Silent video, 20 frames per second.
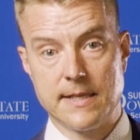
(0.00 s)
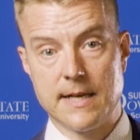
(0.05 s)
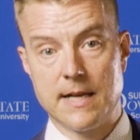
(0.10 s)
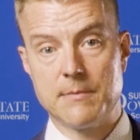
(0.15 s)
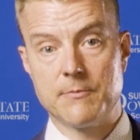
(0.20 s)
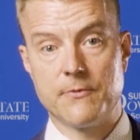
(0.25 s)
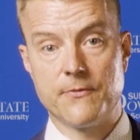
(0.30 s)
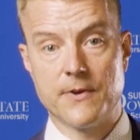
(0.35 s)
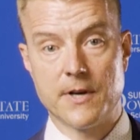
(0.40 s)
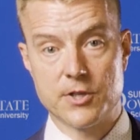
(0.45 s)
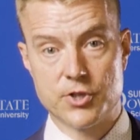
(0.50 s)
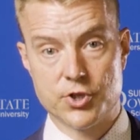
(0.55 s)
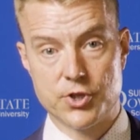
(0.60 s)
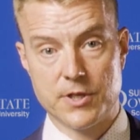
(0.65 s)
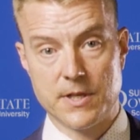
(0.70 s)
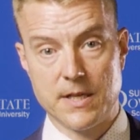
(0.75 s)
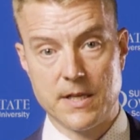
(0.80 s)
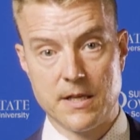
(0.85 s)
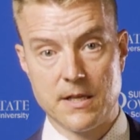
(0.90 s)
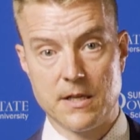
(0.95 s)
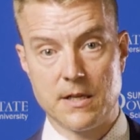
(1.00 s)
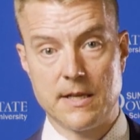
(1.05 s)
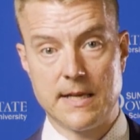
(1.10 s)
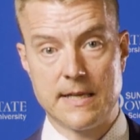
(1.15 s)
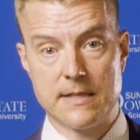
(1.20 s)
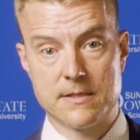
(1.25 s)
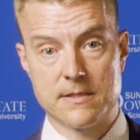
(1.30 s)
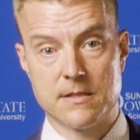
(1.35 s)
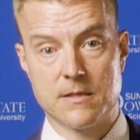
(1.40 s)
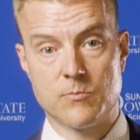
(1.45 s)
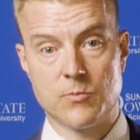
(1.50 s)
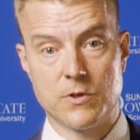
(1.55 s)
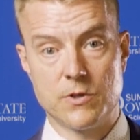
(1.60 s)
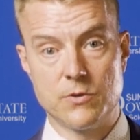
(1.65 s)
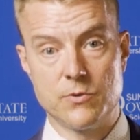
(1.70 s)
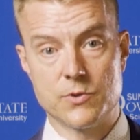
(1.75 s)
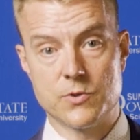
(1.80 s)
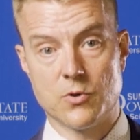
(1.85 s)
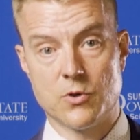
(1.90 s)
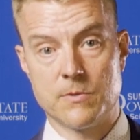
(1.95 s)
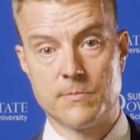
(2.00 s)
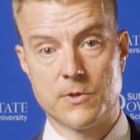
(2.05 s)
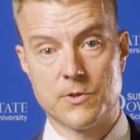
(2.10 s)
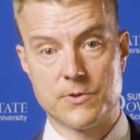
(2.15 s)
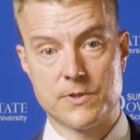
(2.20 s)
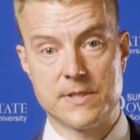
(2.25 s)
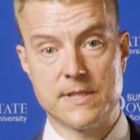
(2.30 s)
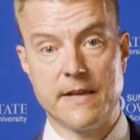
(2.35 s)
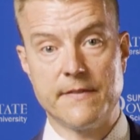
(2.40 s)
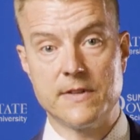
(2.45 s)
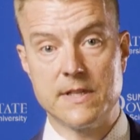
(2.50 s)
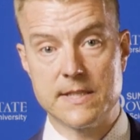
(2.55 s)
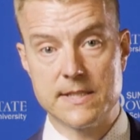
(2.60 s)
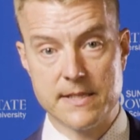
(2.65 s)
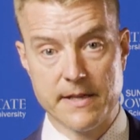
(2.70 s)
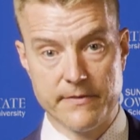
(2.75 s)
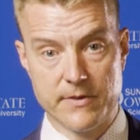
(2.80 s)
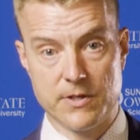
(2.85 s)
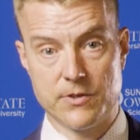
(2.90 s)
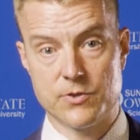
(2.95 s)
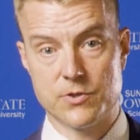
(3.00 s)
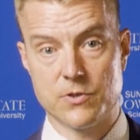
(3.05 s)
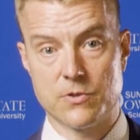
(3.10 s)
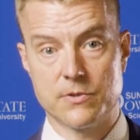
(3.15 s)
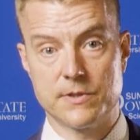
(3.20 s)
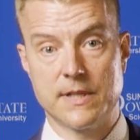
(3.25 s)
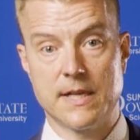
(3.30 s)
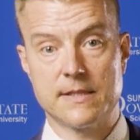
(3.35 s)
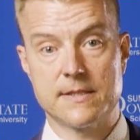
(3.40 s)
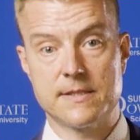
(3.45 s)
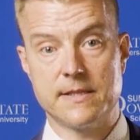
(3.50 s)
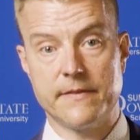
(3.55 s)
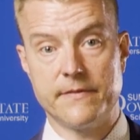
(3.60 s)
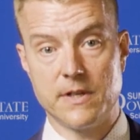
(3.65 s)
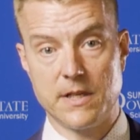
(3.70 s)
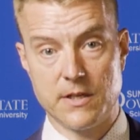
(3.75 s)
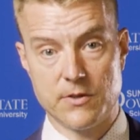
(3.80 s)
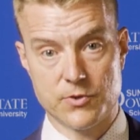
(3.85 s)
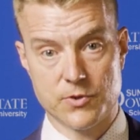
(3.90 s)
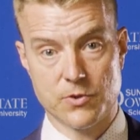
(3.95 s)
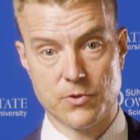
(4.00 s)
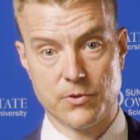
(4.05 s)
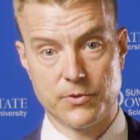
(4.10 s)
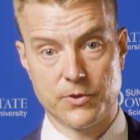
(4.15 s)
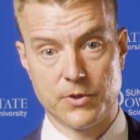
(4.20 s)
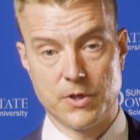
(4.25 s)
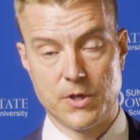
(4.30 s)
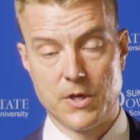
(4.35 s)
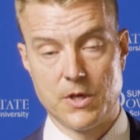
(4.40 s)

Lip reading: I'm functioning as someone who's almost 77 years old, not 70 years old.